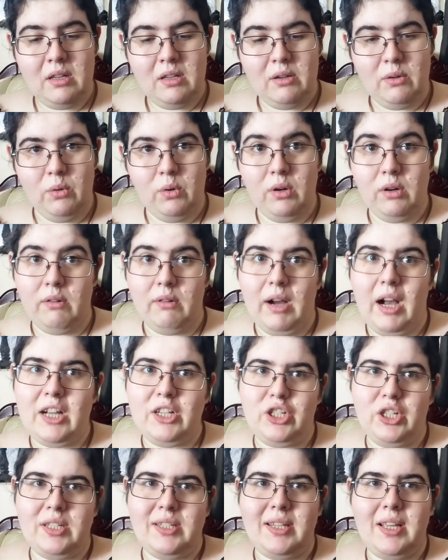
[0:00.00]
or I
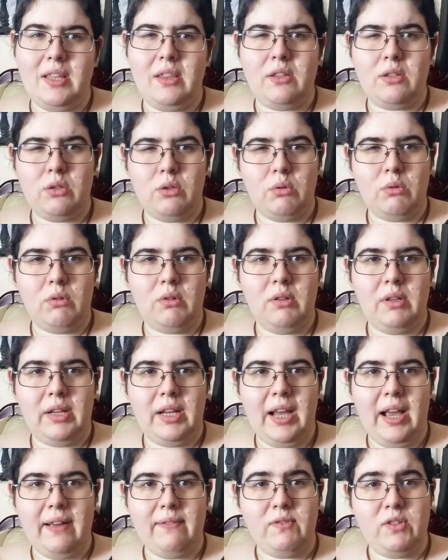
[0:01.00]
should say the story
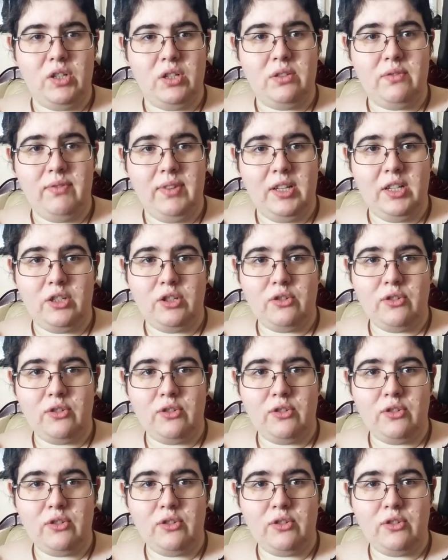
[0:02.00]
I've just finished